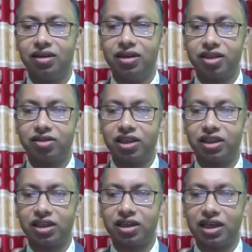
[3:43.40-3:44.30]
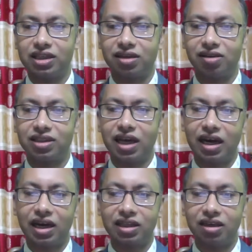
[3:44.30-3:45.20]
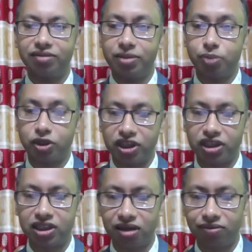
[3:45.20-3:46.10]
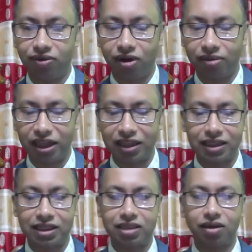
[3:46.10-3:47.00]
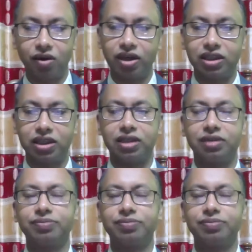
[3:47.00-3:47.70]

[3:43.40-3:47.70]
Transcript: Literature has got another very potential form and that is orature.